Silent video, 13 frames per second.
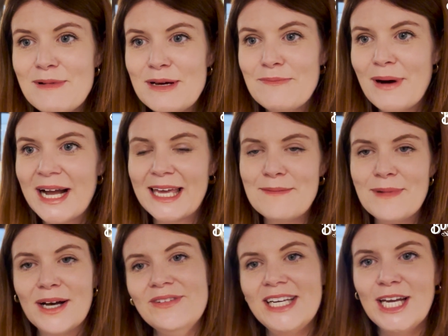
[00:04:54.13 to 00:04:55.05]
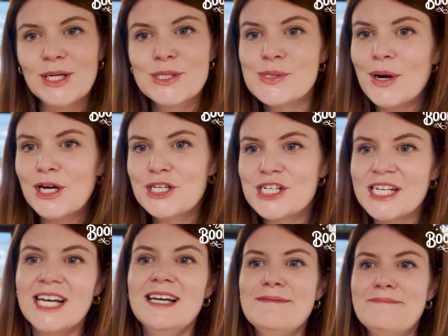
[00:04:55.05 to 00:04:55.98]
It might get my video squashed,
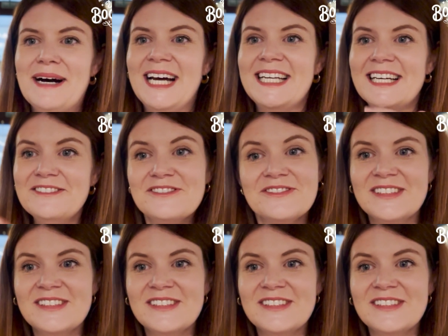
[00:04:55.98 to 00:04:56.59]
but if